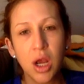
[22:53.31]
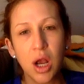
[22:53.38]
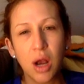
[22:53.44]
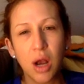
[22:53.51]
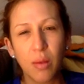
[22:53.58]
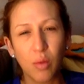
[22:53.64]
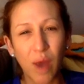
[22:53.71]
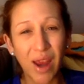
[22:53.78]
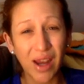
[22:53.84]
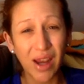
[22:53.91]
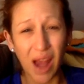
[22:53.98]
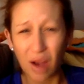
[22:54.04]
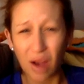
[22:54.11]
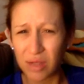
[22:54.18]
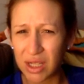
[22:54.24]
Right
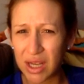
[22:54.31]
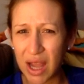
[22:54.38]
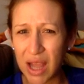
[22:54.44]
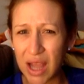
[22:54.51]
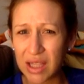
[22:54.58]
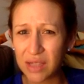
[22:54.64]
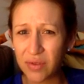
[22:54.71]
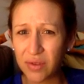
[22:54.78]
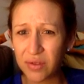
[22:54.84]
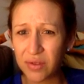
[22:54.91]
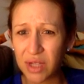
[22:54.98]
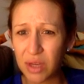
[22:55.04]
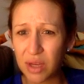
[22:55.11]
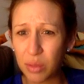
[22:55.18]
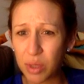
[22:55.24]
now, today, it's
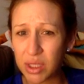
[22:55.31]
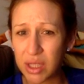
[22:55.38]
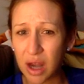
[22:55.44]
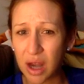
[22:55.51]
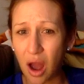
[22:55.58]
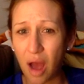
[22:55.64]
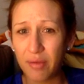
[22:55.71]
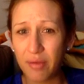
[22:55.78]
15% off.